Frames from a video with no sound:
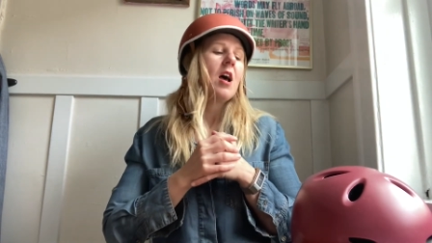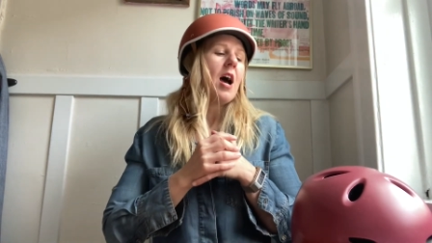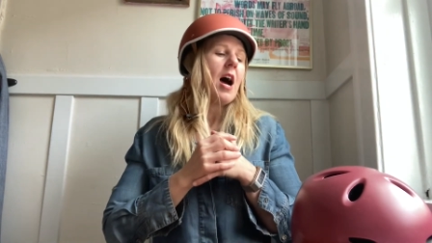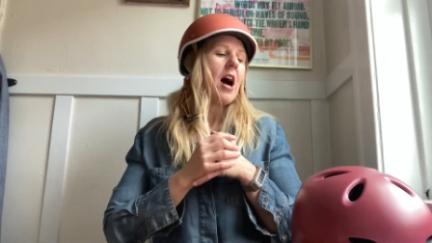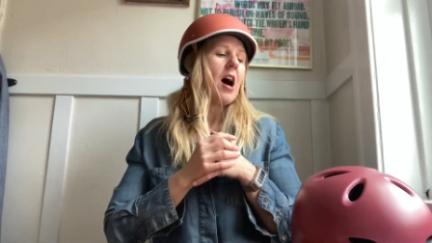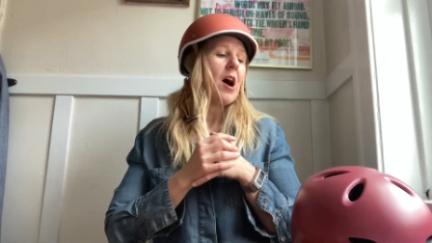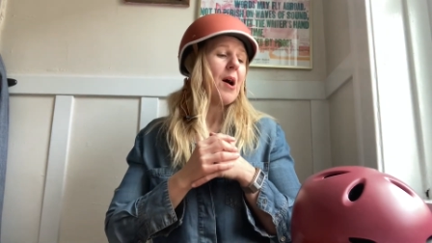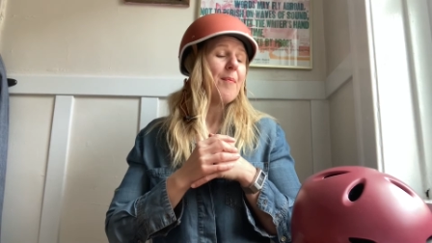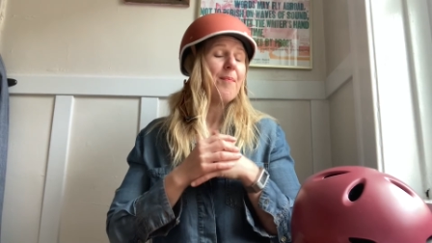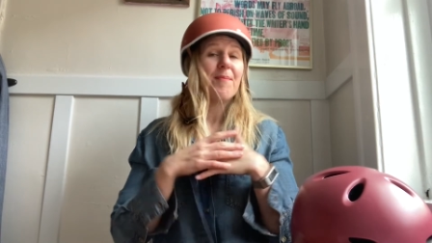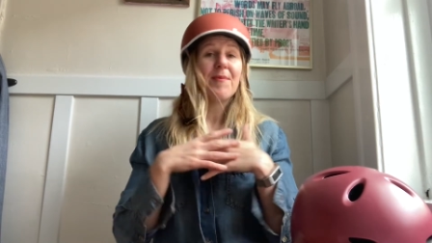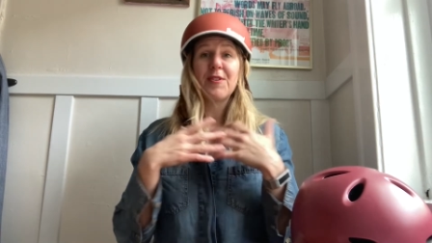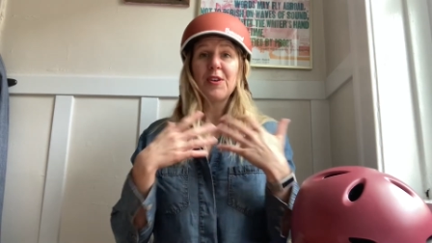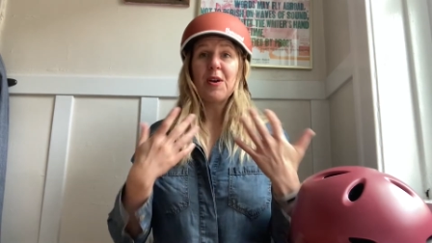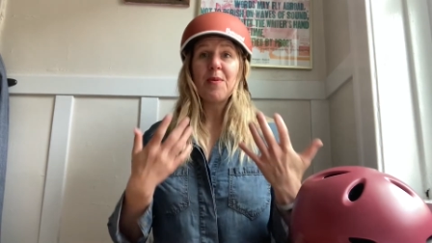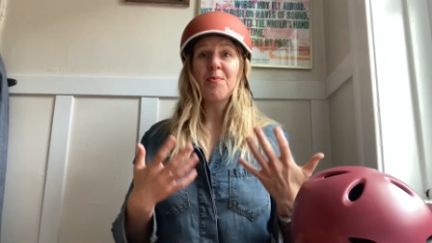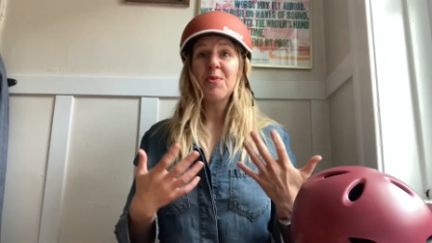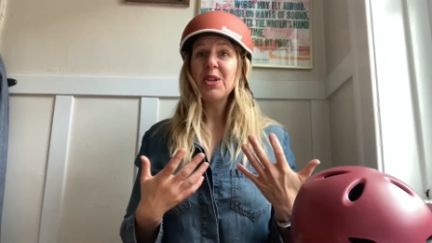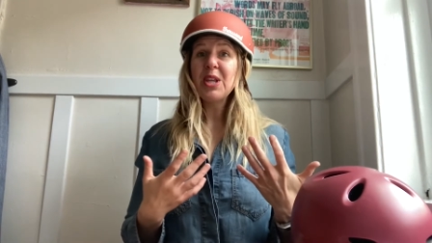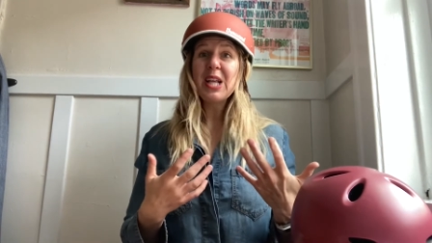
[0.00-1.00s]
So
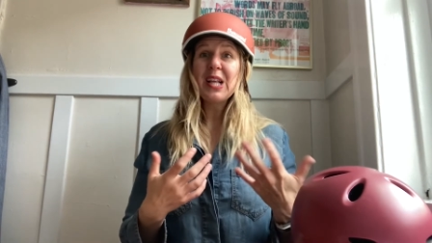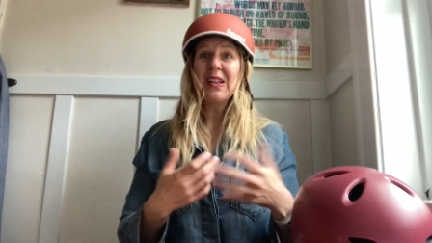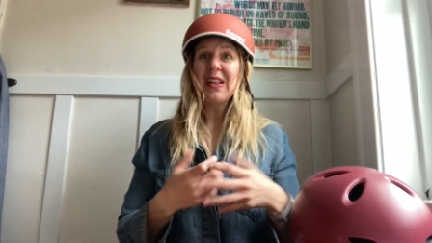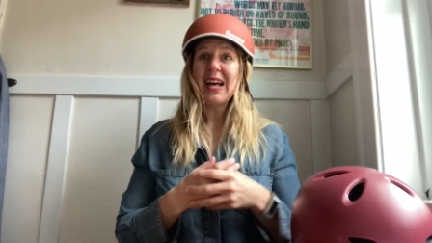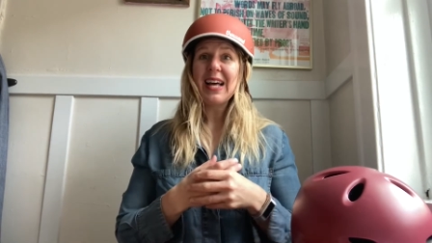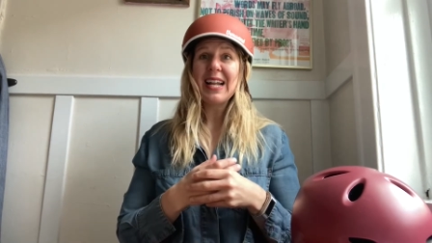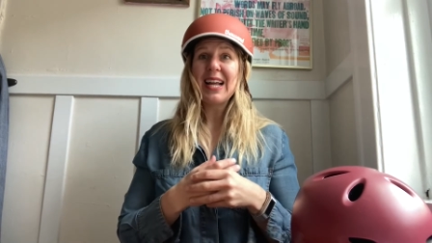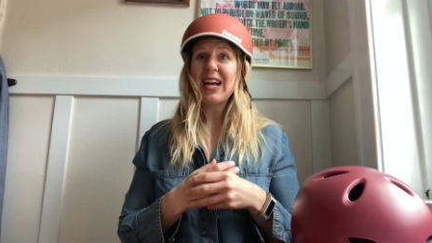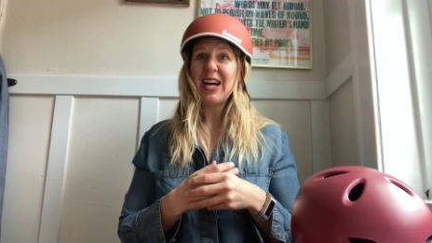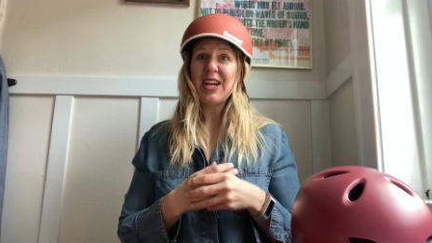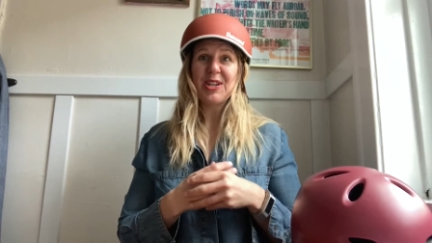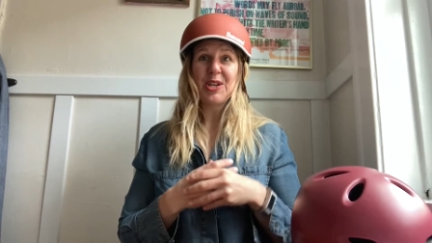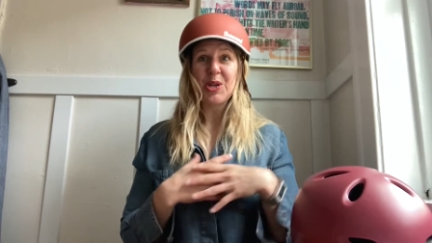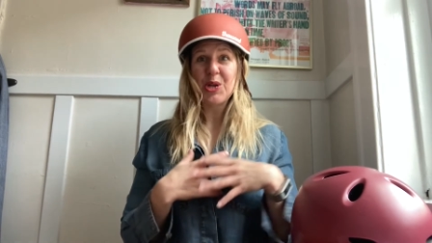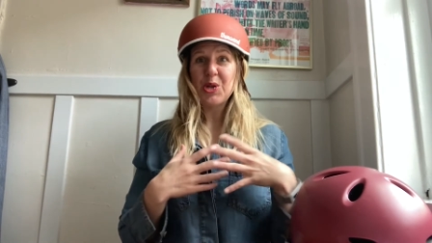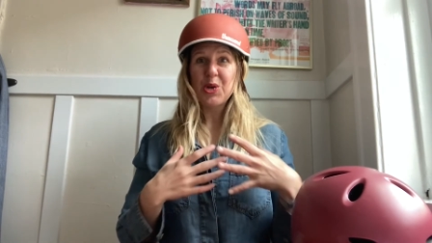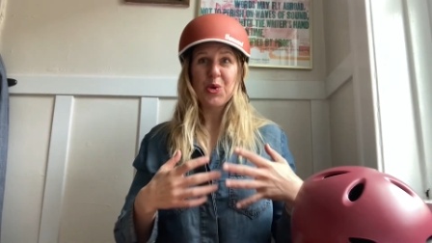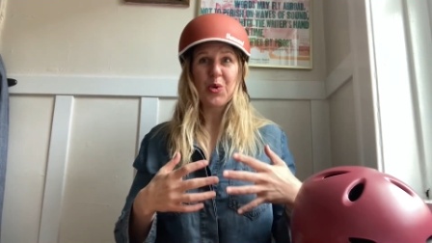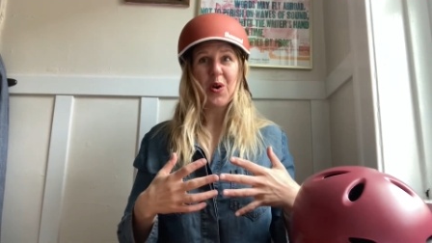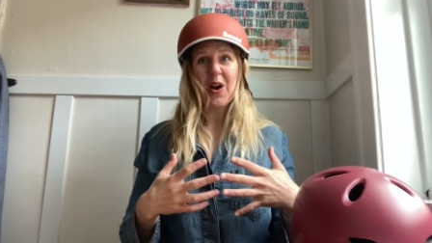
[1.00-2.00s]
I'm really glad I got to
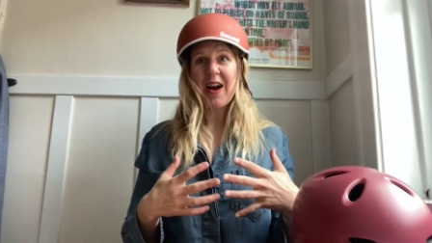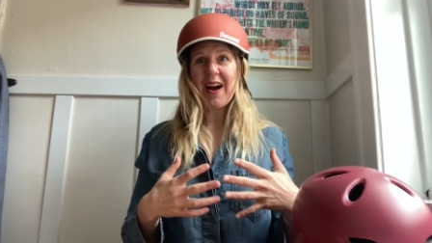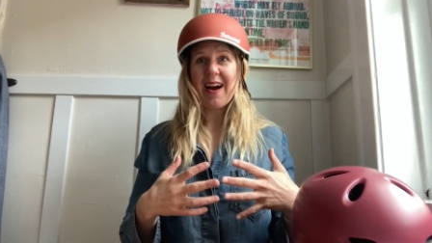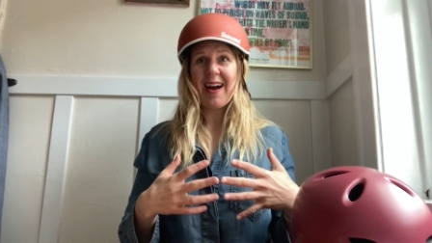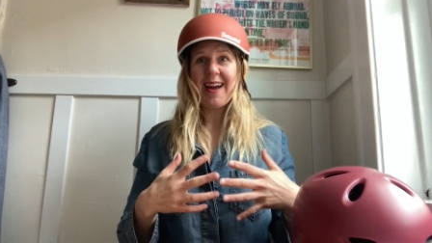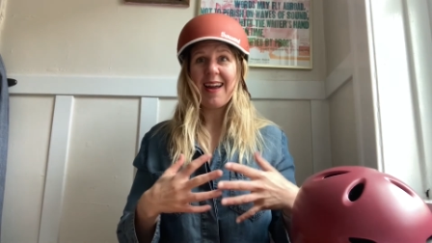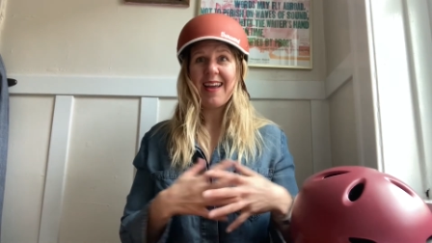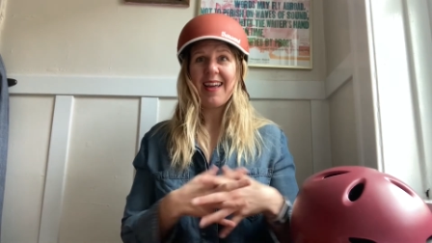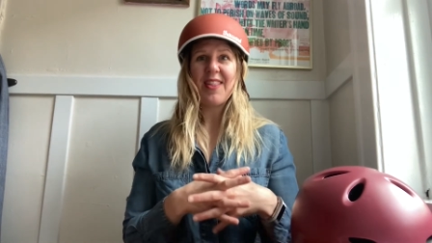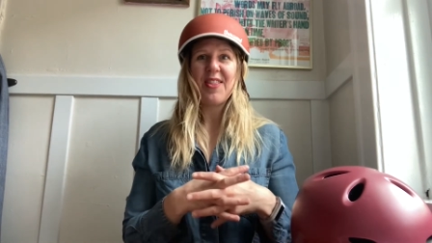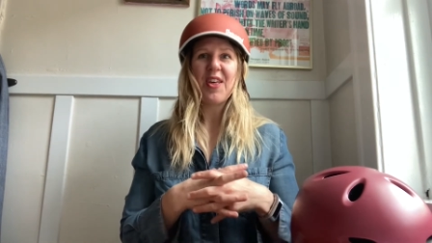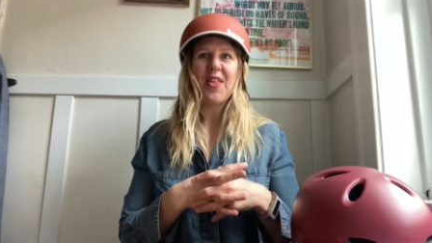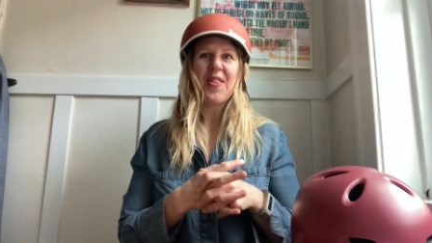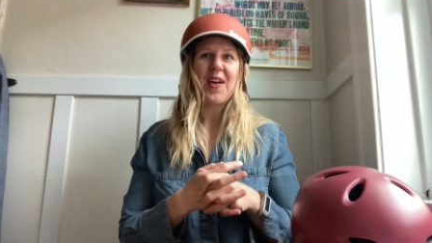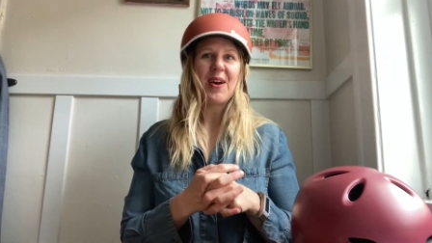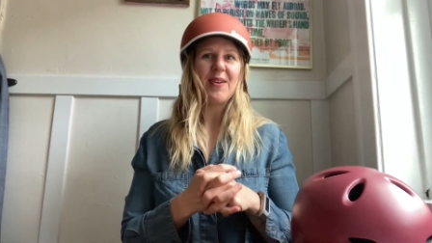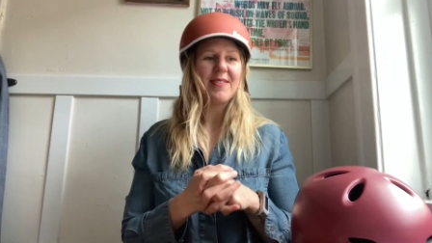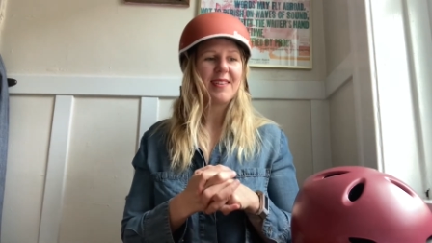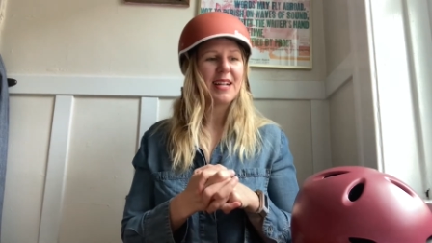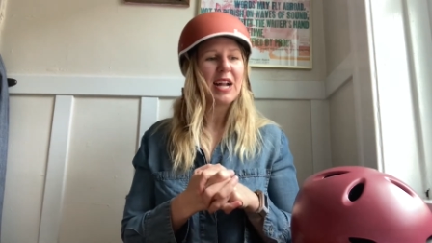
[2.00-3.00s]
try the
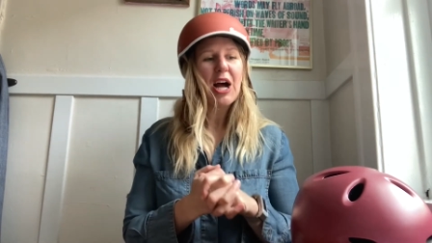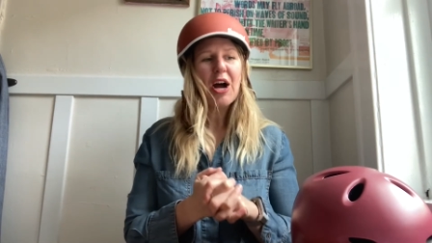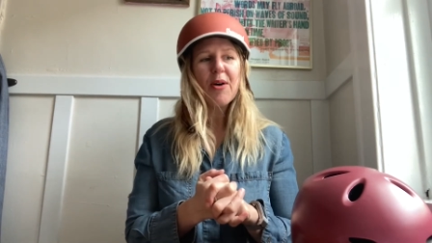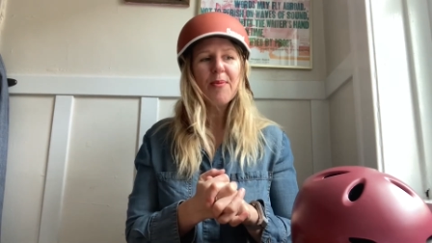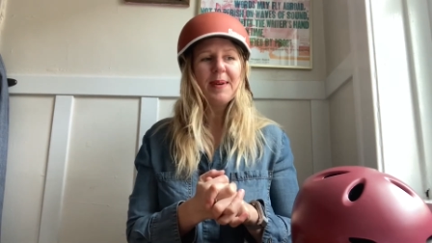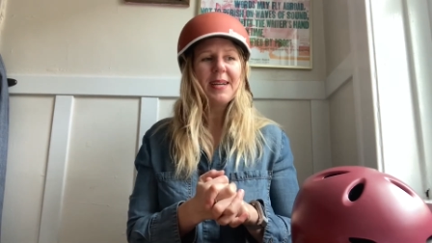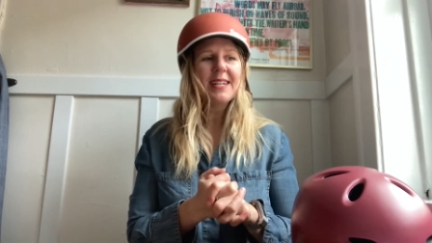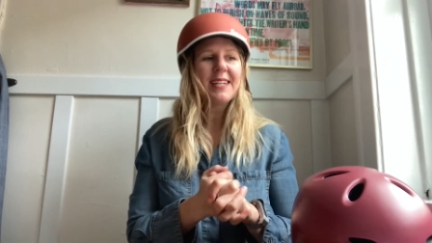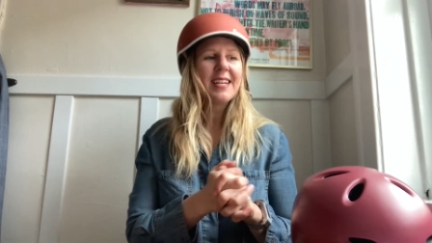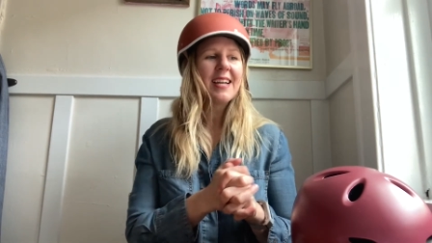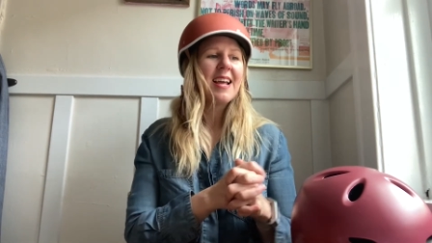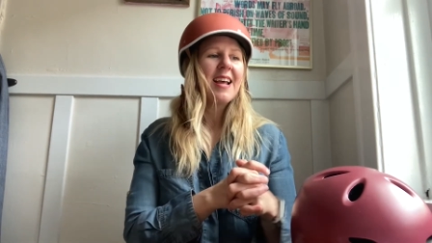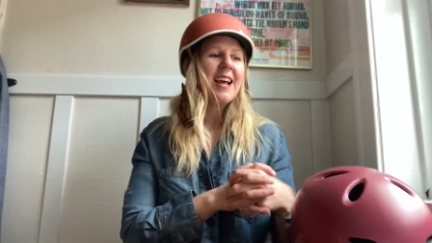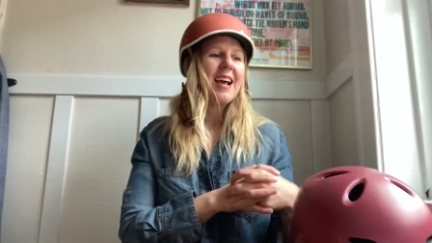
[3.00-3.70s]
1000 helmet.